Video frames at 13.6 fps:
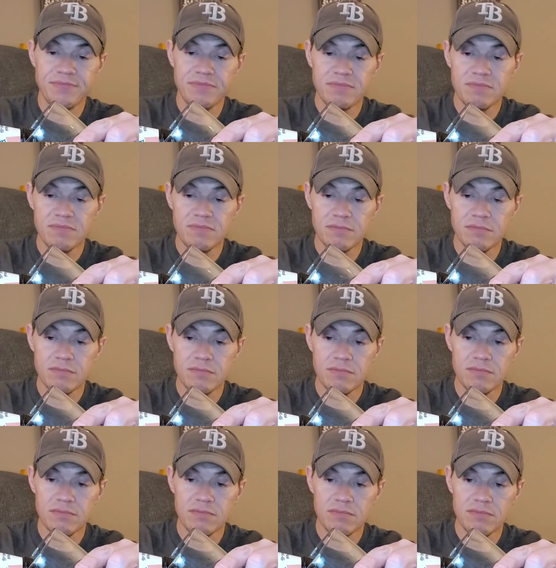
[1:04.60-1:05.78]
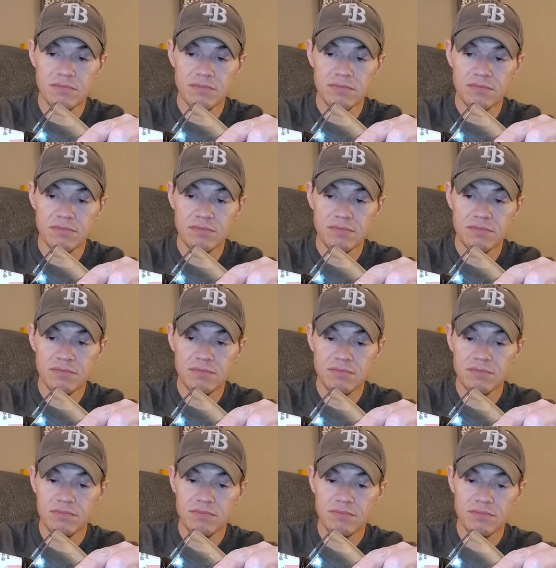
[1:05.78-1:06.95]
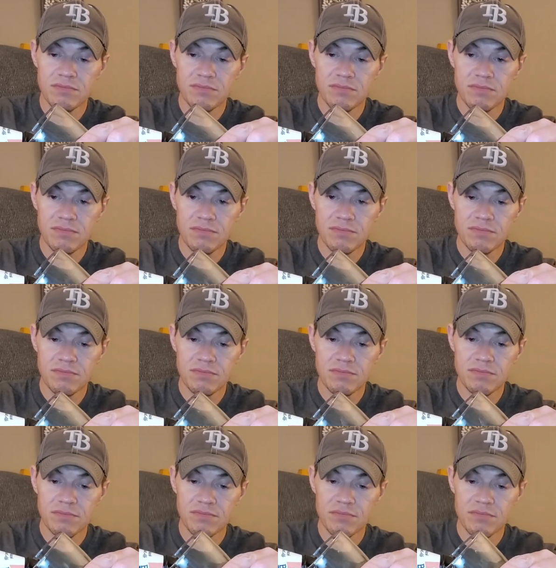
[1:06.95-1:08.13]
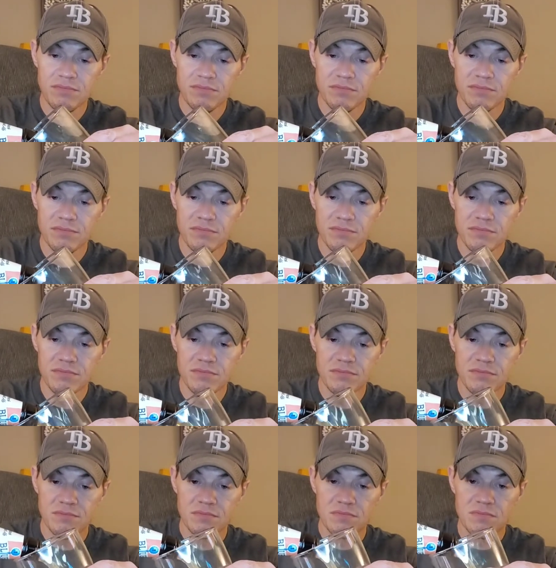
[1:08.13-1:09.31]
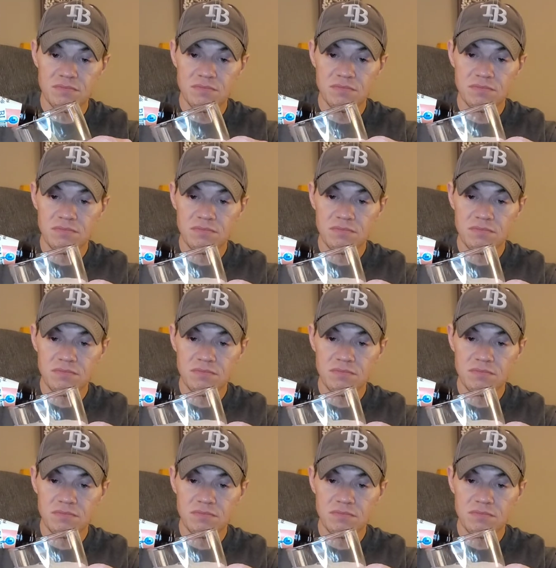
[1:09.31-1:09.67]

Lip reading: (silence)